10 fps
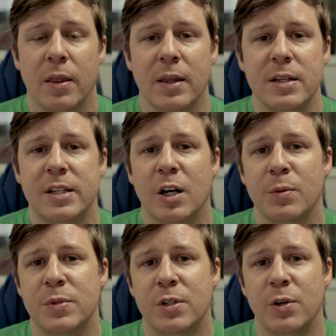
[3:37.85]
This
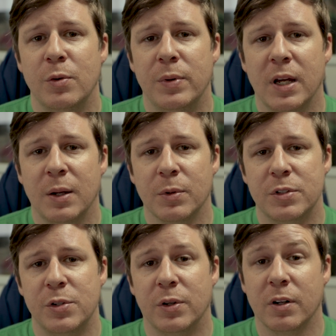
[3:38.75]
helps you be able
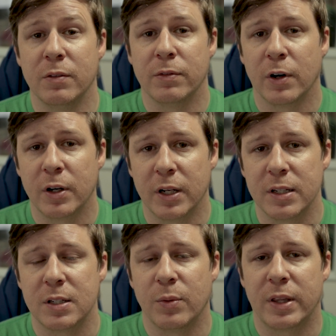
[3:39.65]
to convert
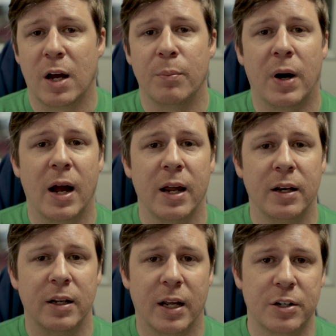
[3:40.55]
it without
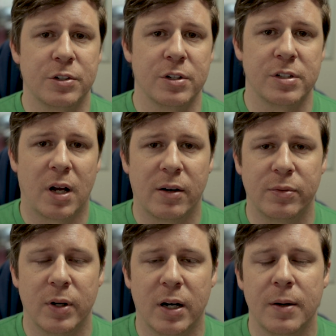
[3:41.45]
buying an extra
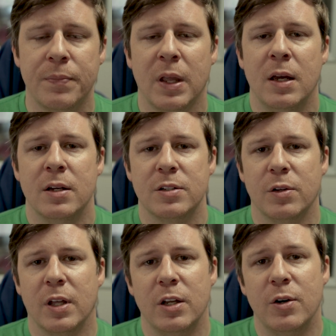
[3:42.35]
software
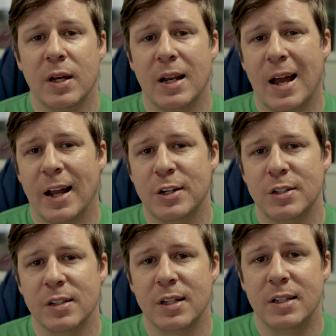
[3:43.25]
so that you can
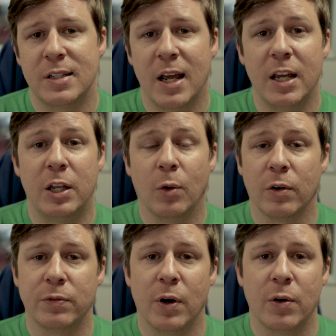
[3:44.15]
actually take
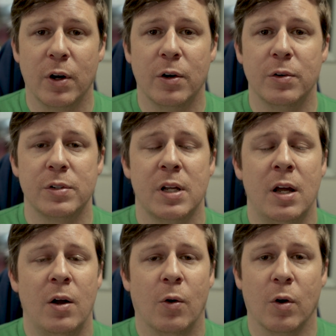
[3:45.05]
your photos
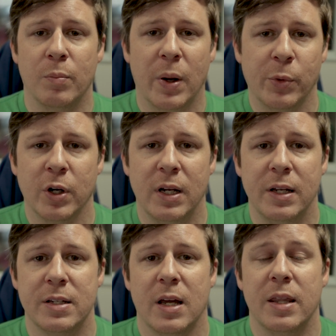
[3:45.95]
or
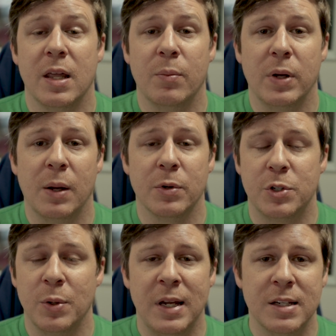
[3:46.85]
memories and then be able
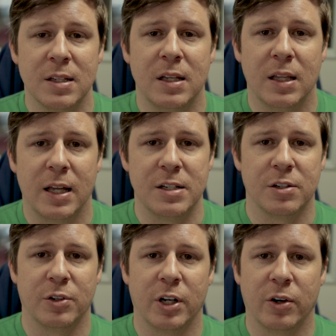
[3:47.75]
to easily
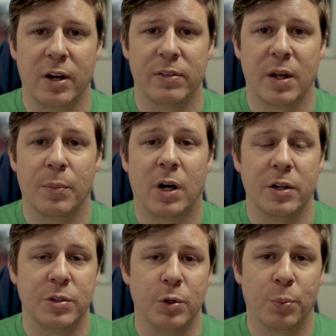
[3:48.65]
laser engrave them
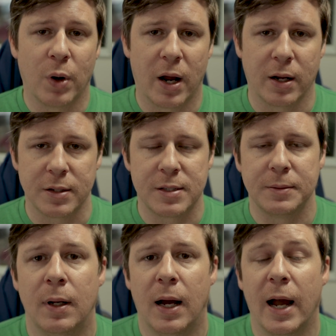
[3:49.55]
onto
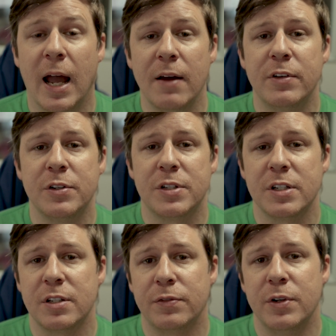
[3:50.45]
products. I have used
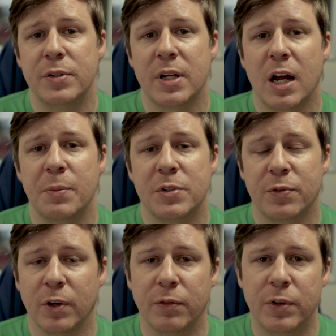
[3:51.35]
this a few times
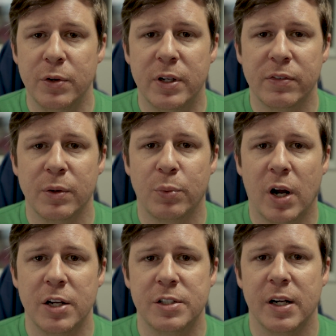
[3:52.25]
for a few different
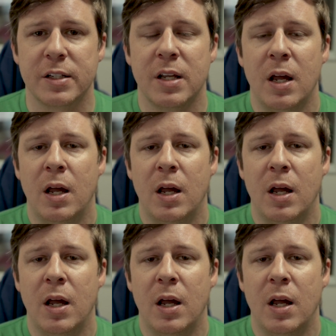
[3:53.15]
projects,